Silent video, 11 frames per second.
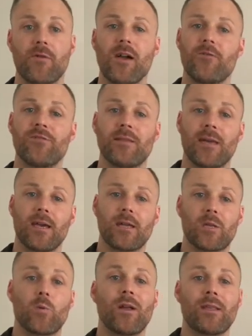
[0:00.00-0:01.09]
I only take
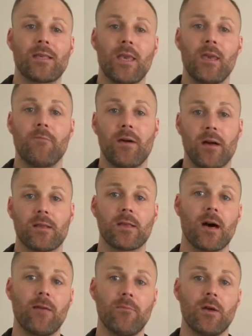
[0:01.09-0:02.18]
20 per
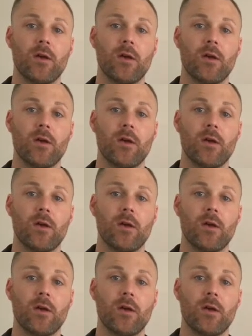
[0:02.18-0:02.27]
time